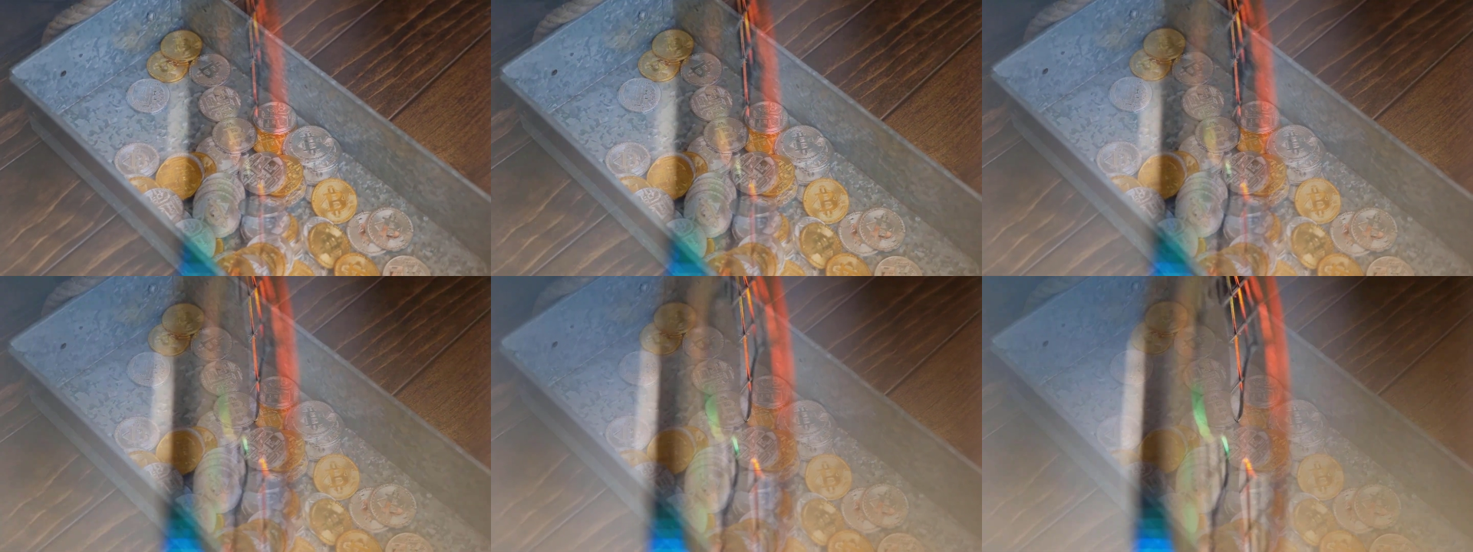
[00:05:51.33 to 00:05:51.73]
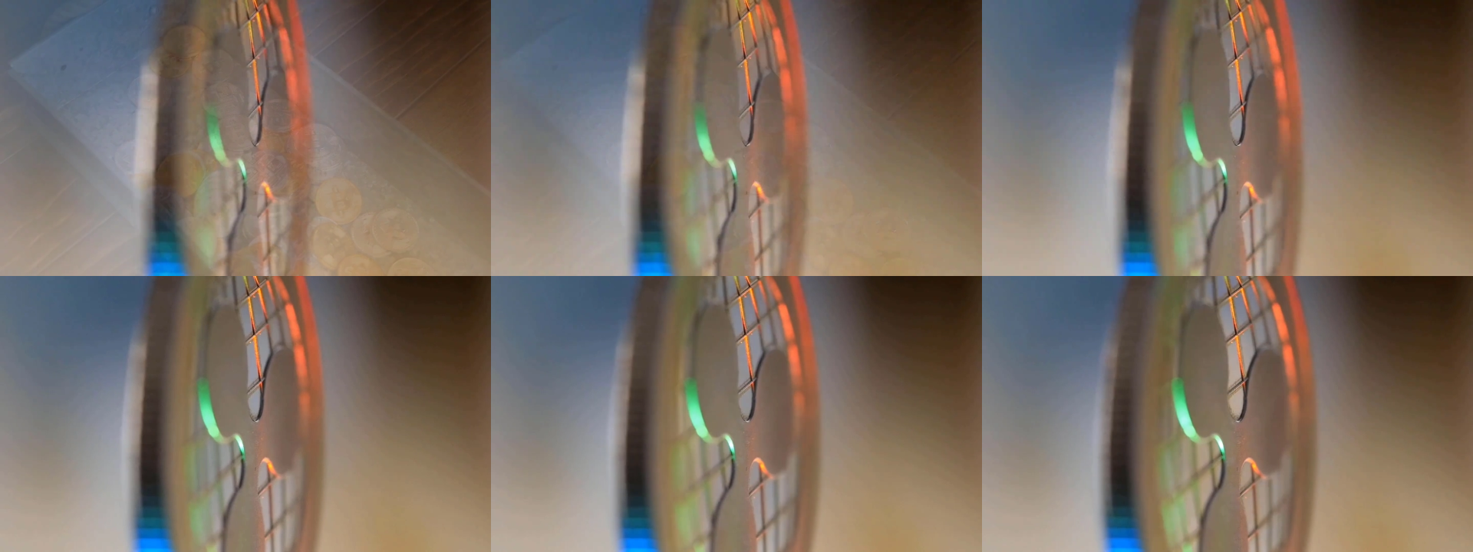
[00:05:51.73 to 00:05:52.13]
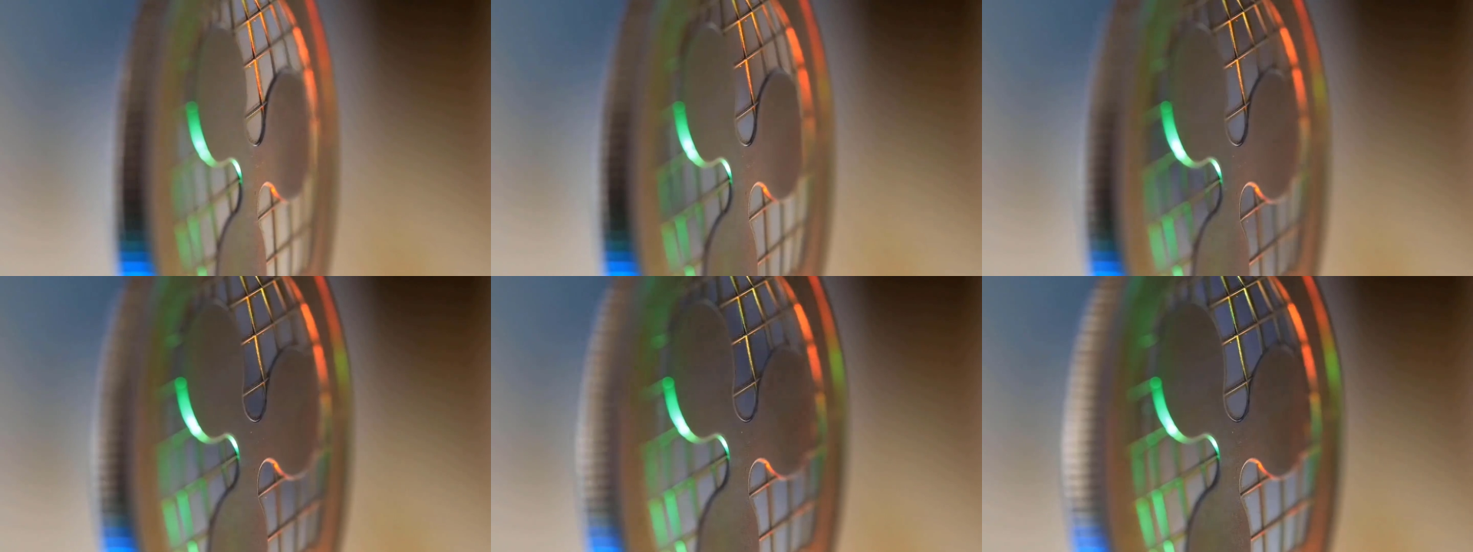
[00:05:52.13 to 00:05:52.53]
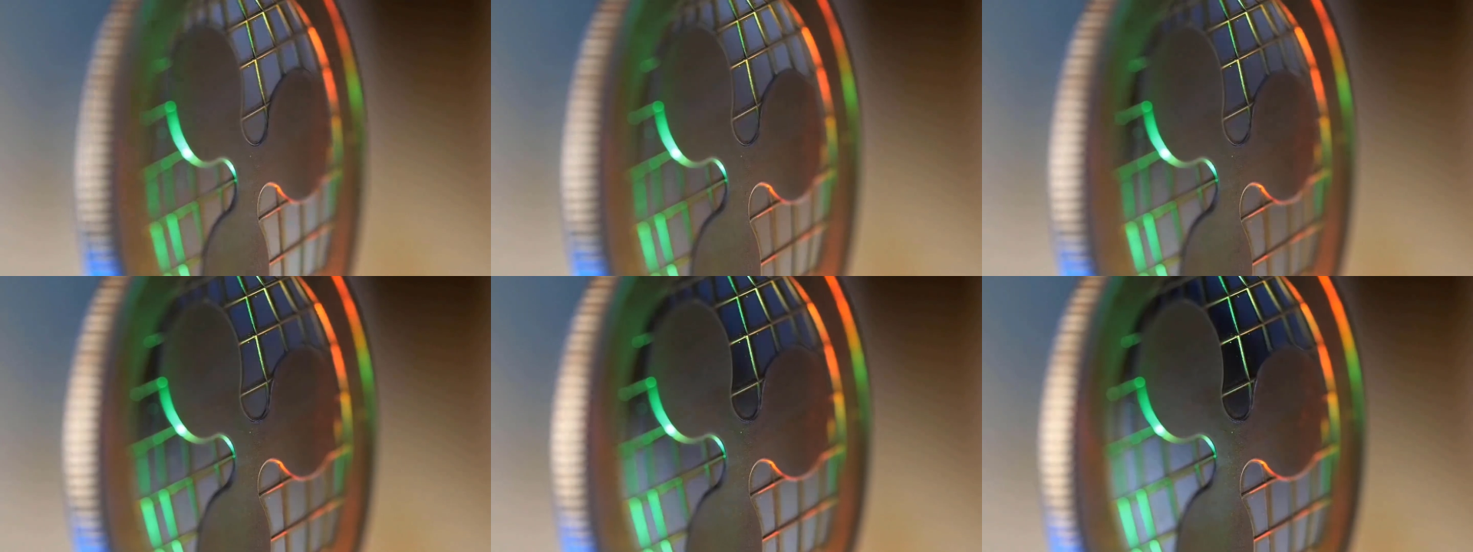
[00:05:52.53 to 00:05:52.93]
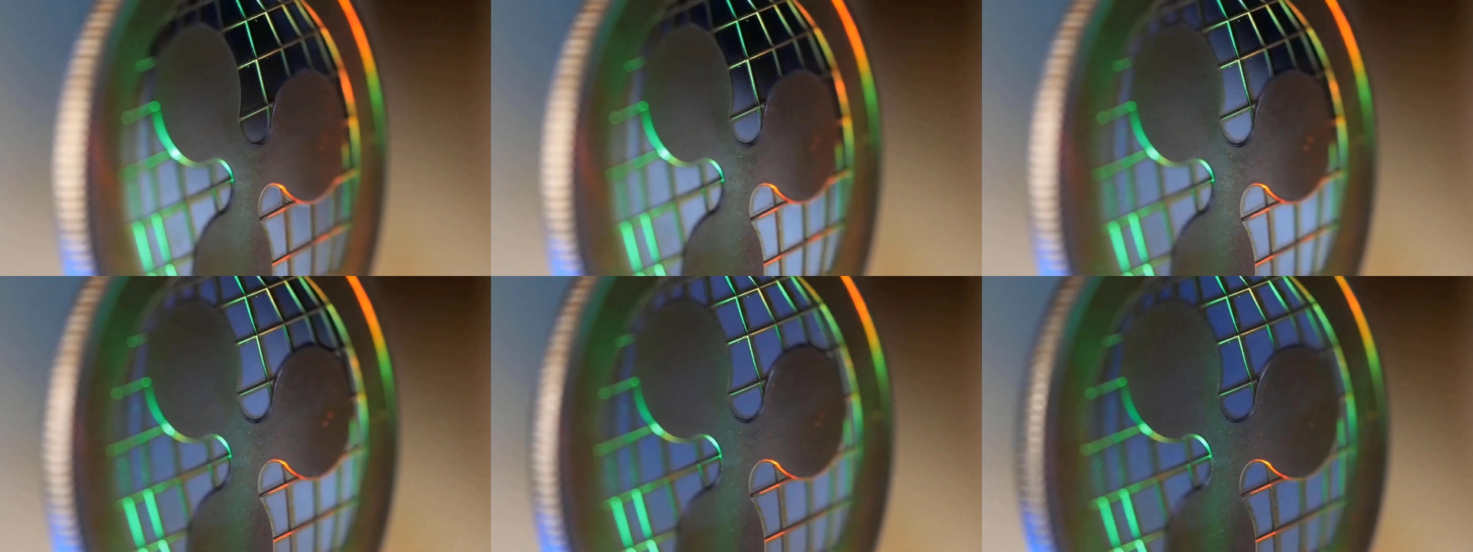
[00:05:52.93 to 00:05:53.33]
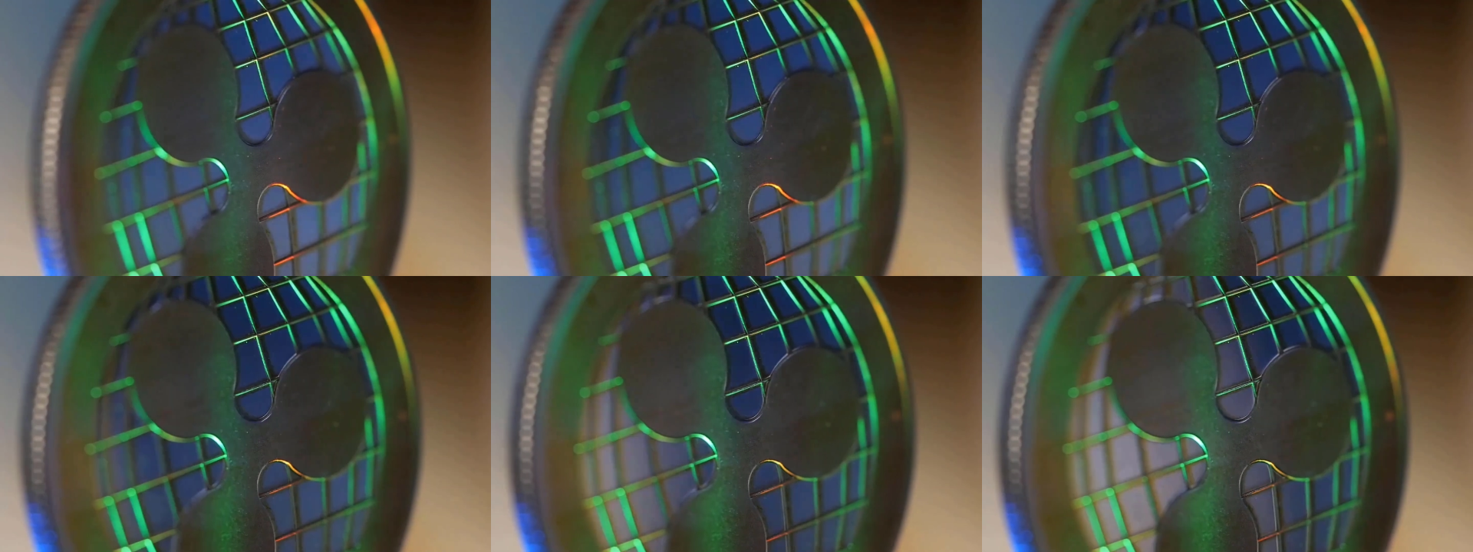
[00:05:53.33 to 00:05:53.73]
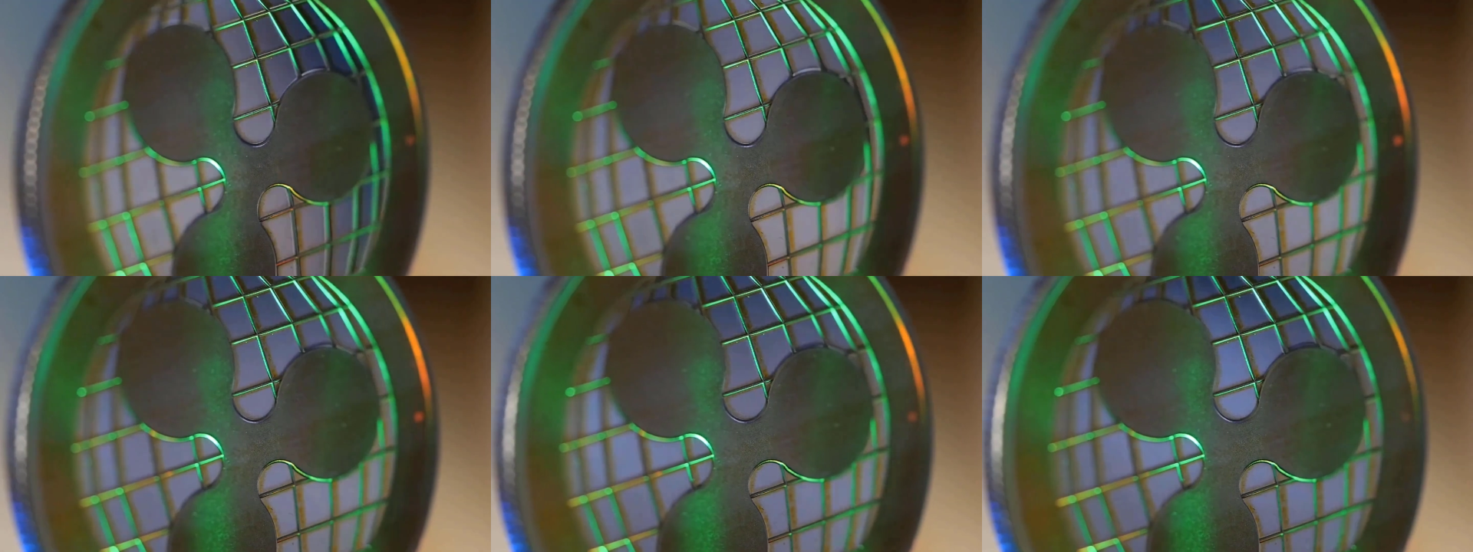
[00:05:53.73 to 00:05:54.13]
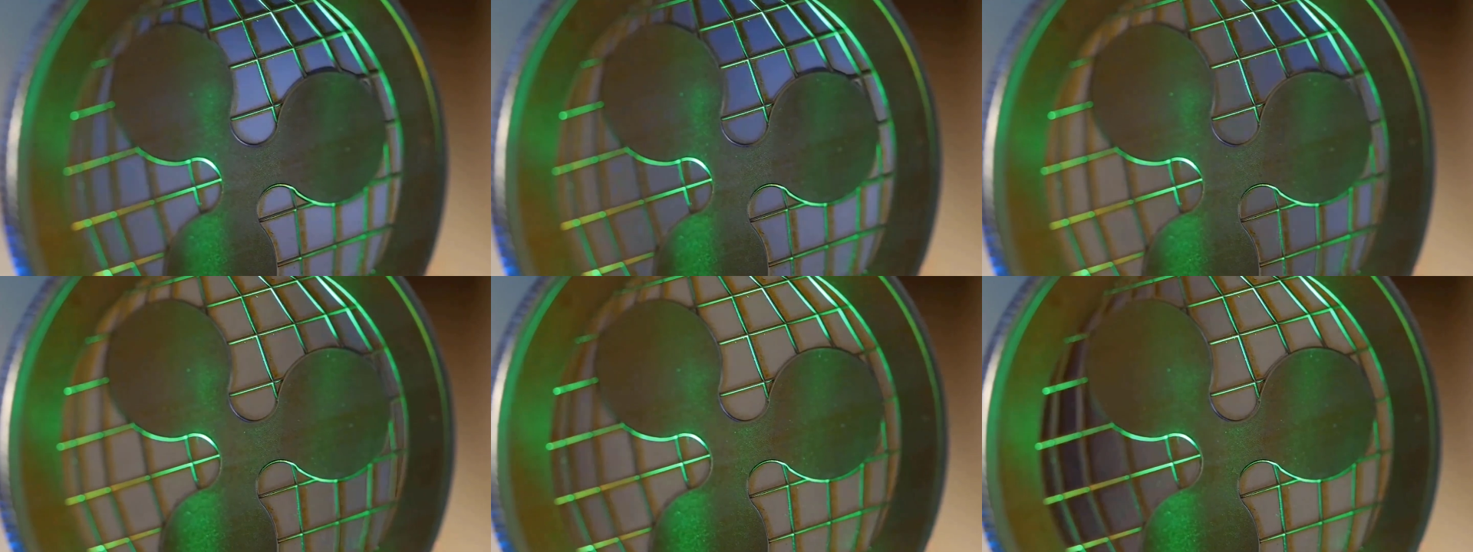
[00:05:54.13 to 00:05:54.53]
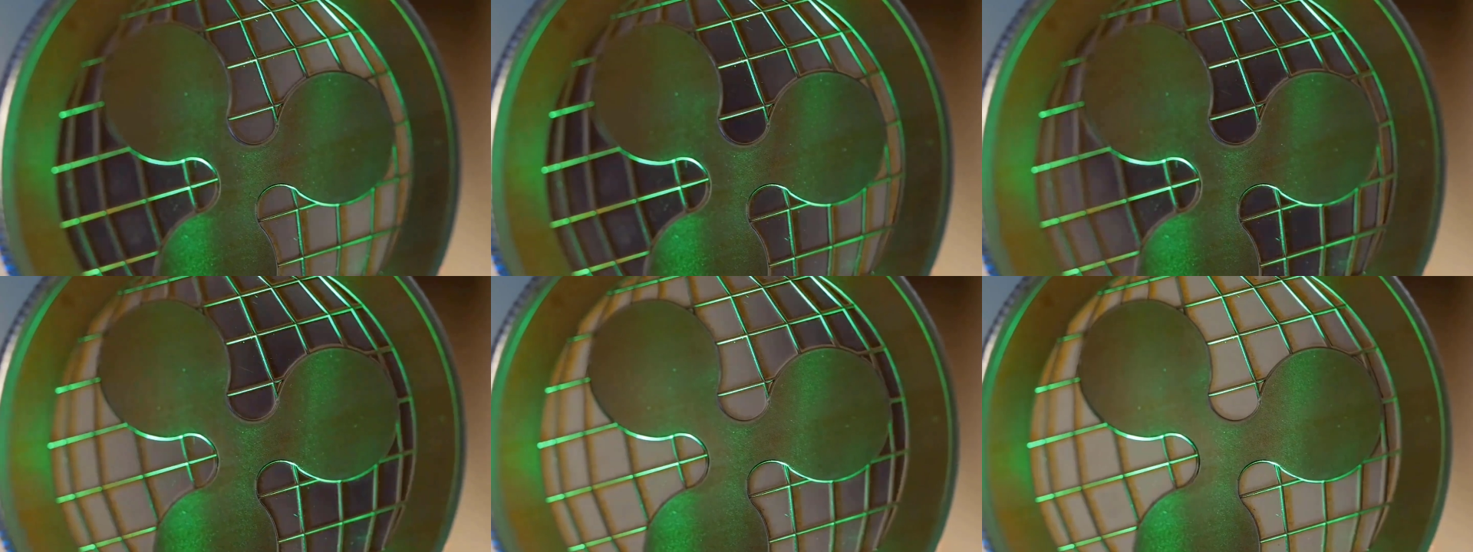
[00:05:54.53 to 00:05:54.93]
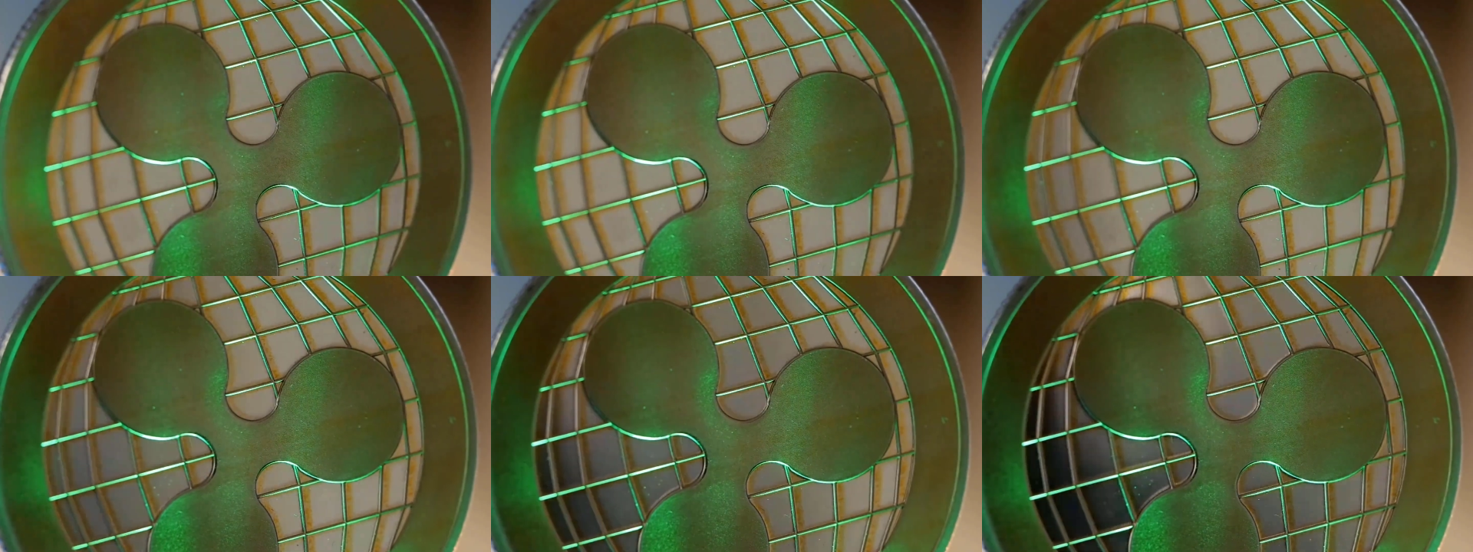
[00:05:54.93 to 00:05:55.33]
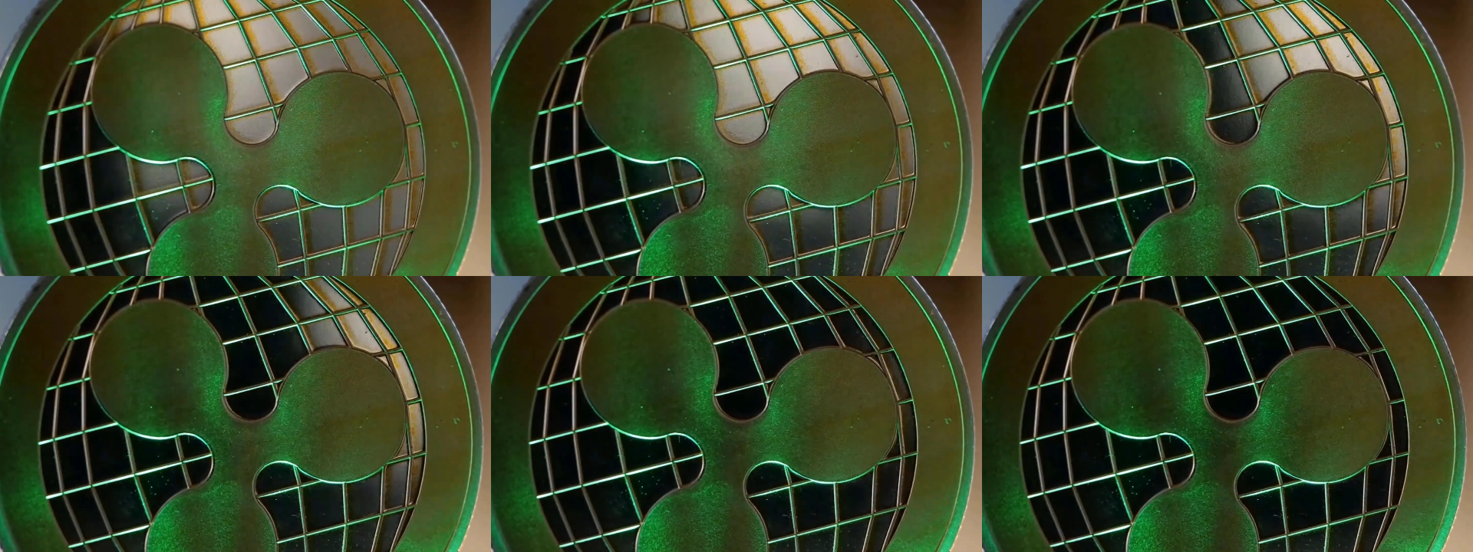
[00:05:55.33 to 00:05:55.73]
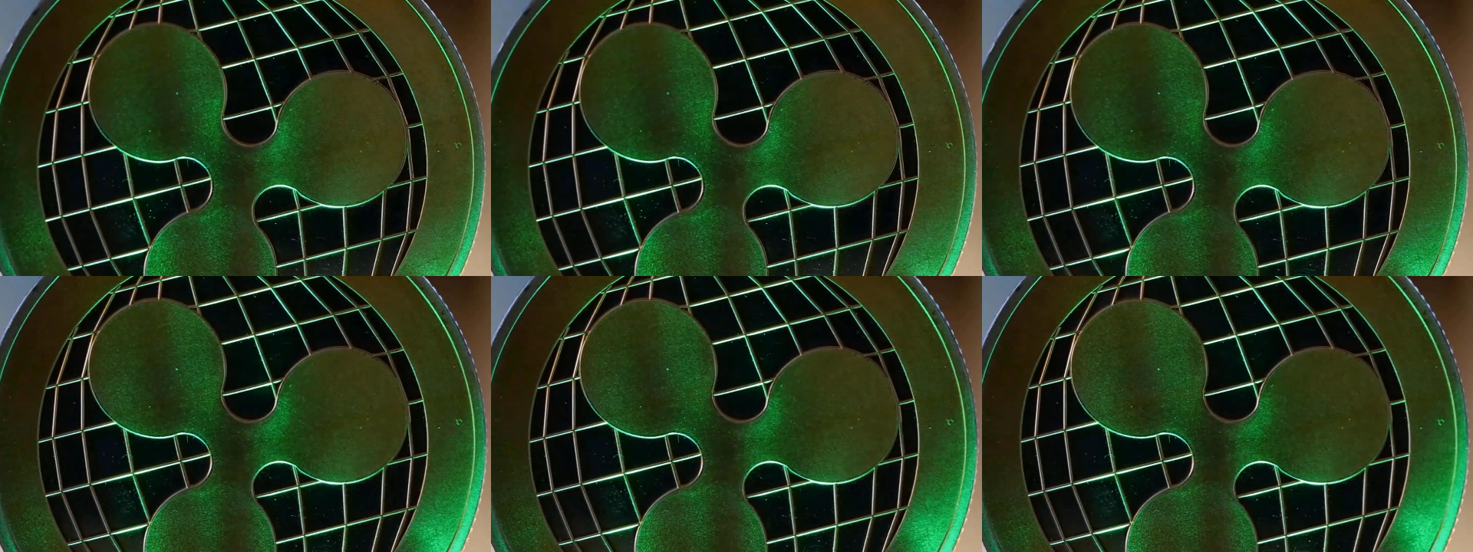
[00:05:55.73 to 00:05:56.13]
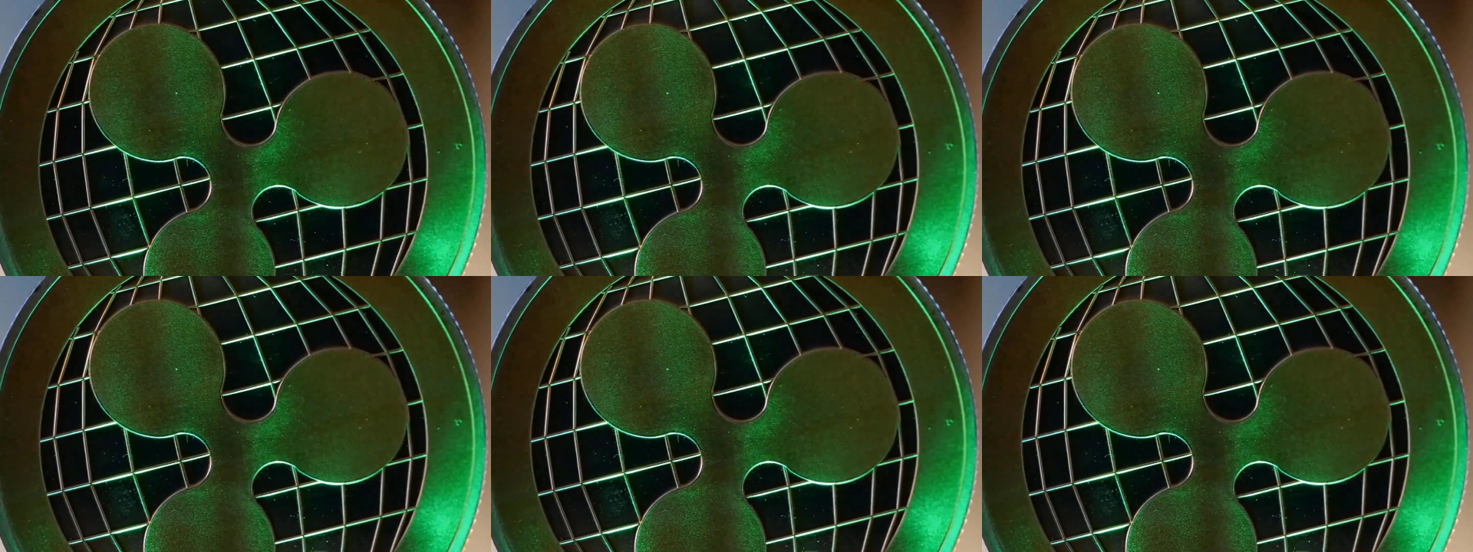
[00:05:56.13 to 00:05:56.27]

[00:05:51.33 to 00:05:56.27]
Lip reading: [unreadable: no face in view]